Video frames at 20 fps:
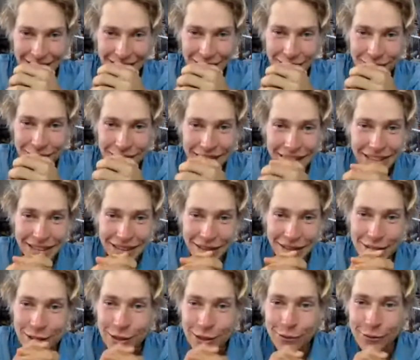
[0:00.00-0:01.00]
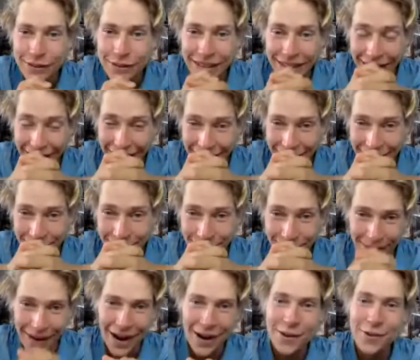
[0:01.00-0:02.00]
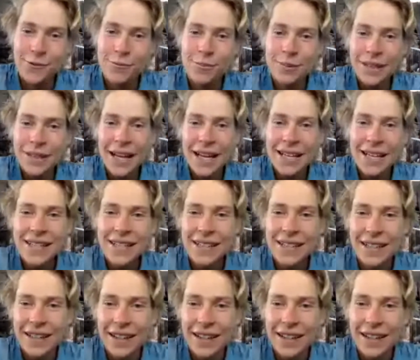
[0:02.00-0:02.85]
You've eaten 2 a day and your mouth bled?